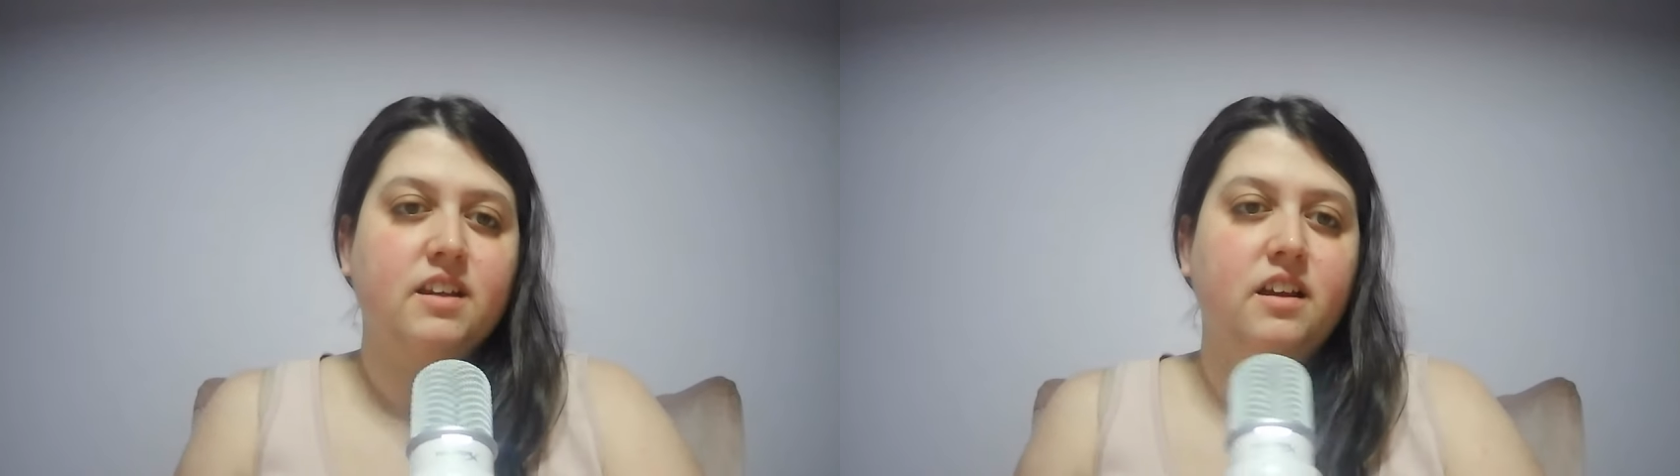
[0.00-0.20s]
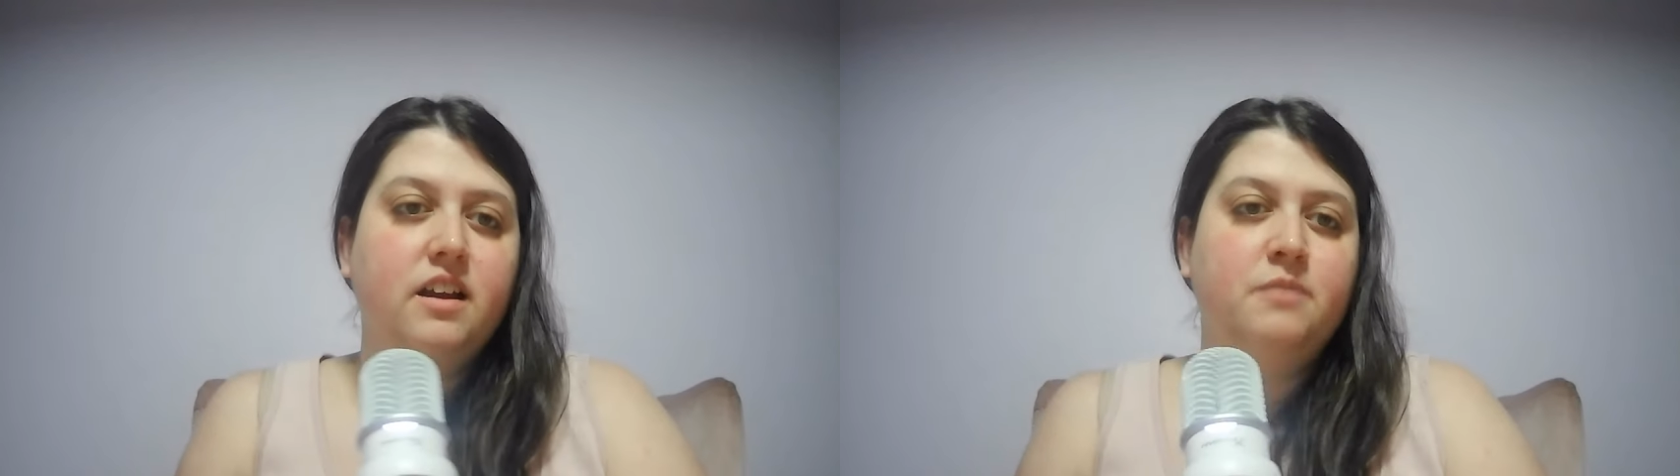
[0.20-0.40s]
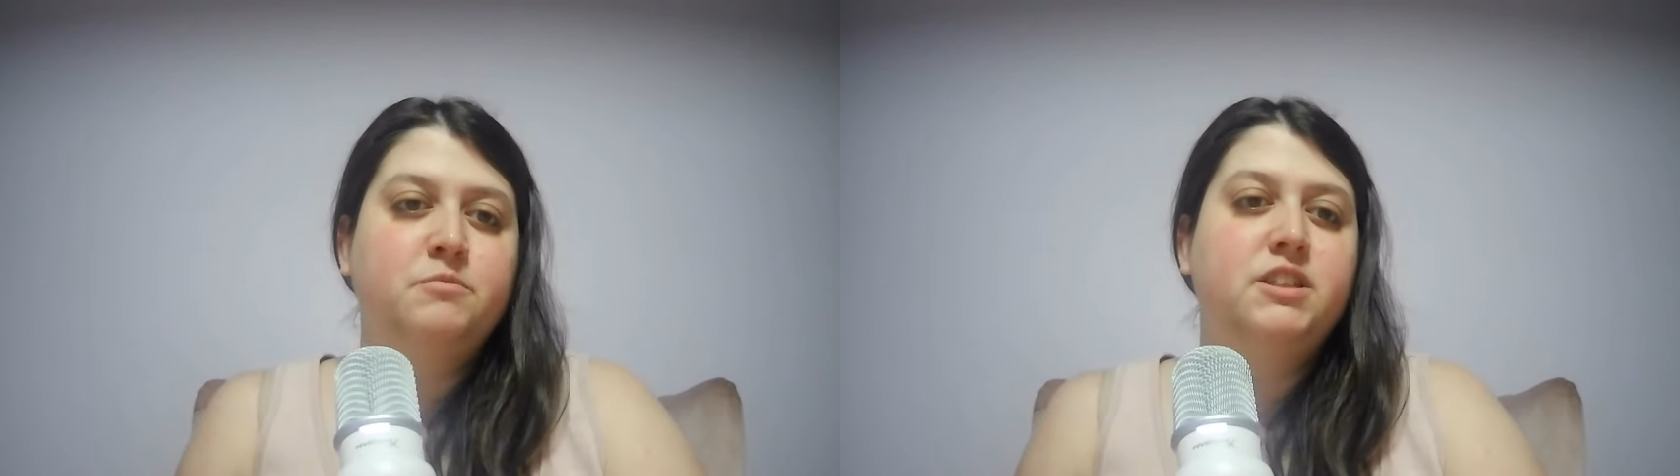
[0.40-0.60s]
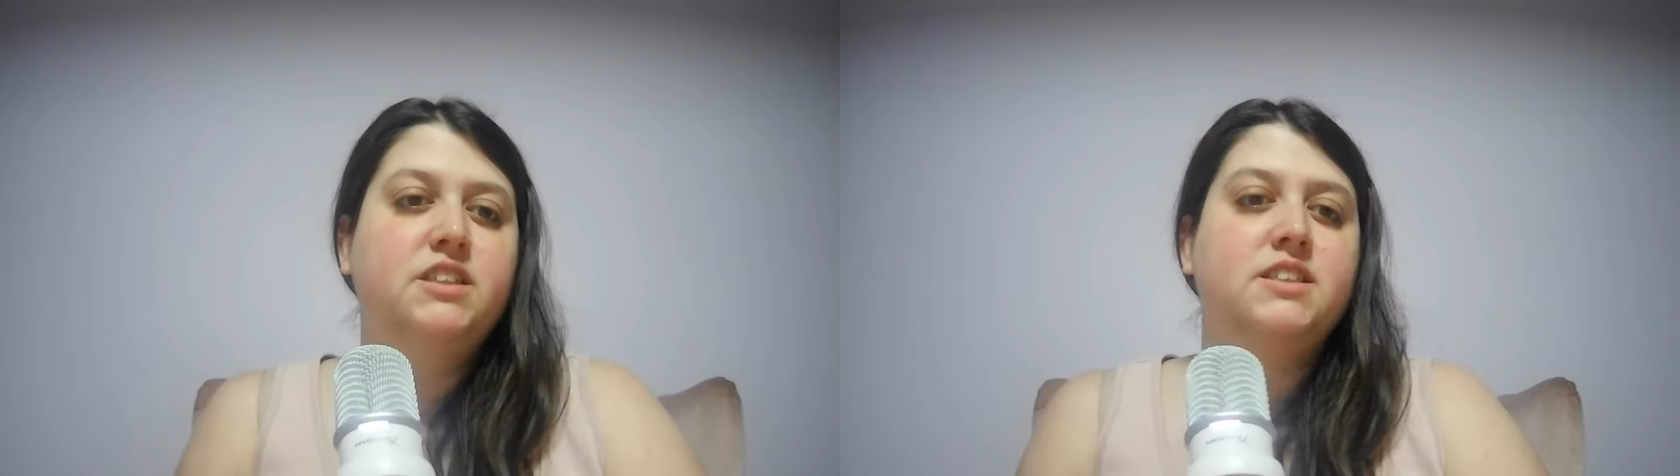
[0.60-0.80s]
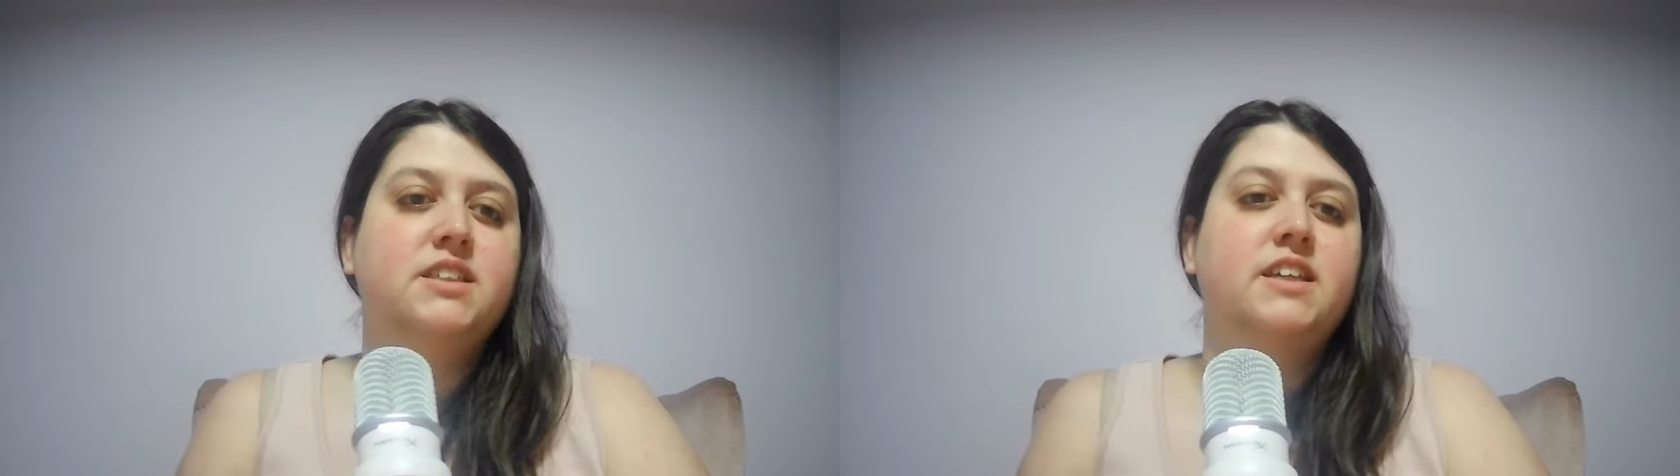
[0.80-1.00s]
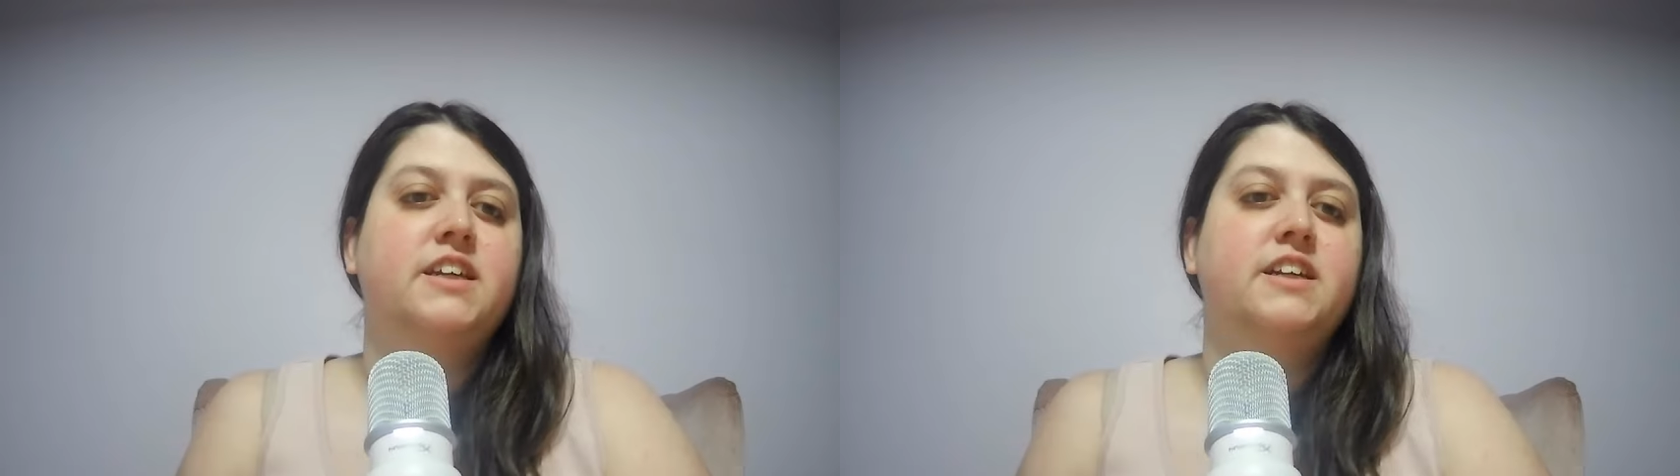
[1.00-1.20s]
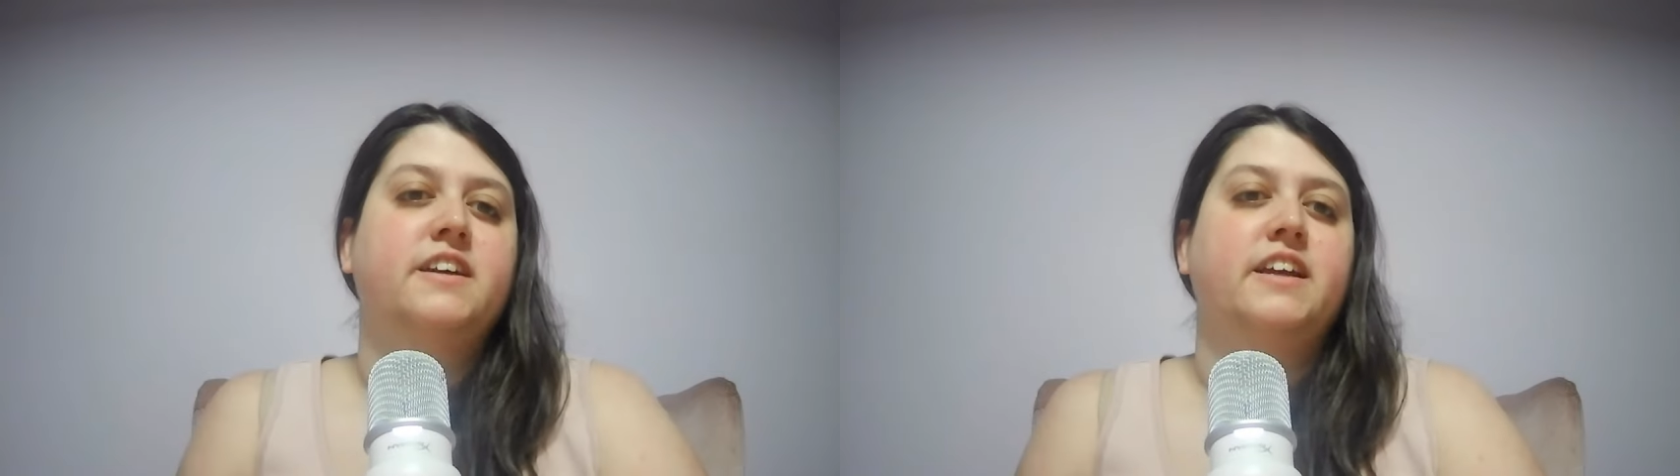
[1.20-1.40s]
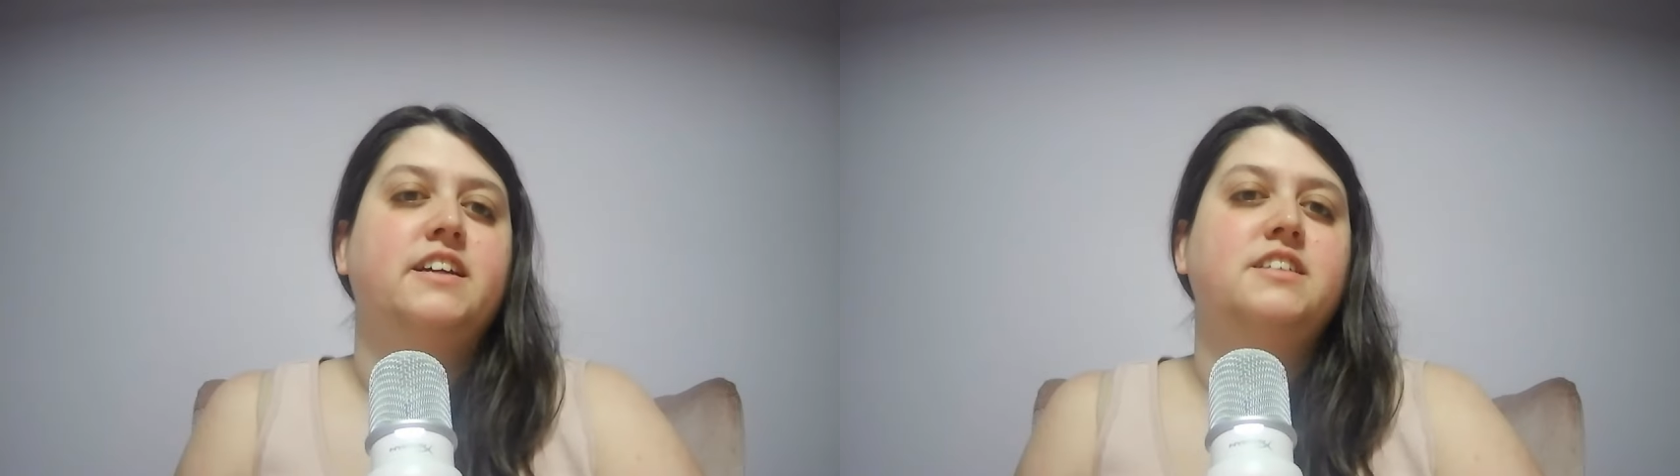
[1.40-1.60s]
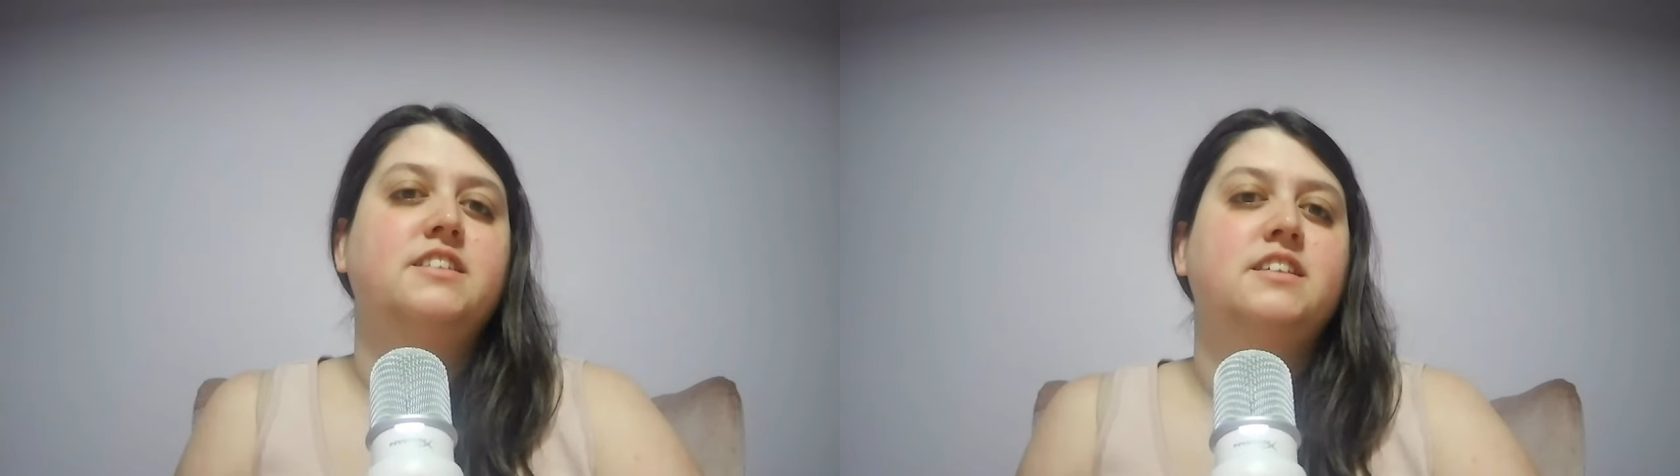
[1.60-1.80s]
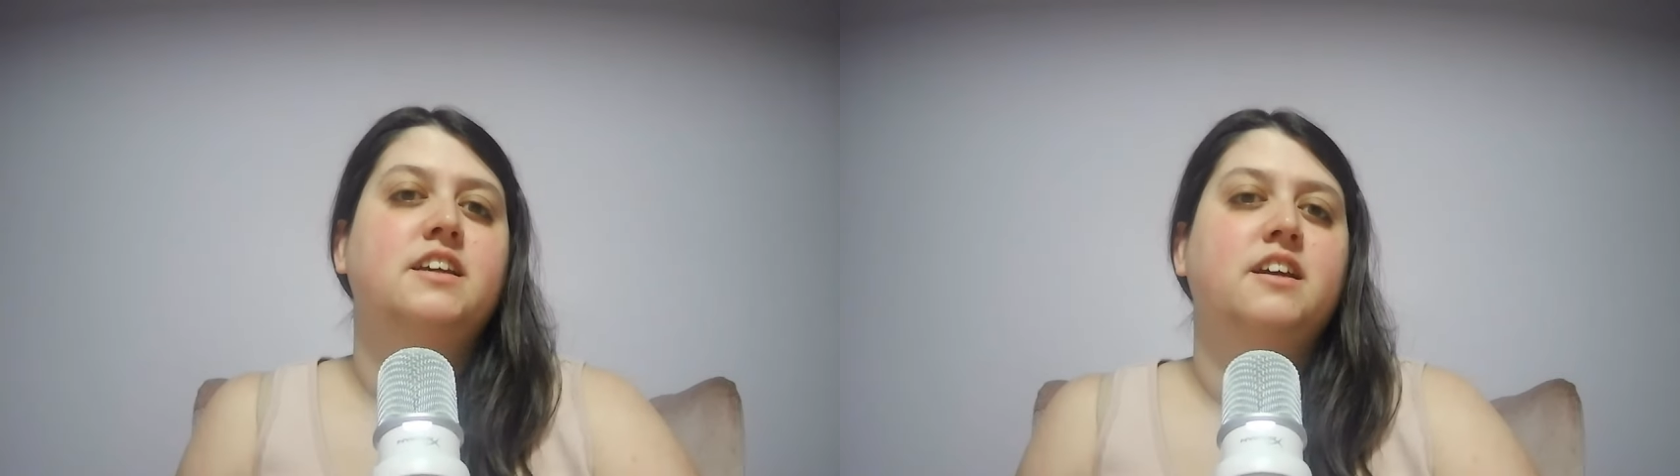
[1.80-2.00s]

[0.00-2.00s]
I'm just curious,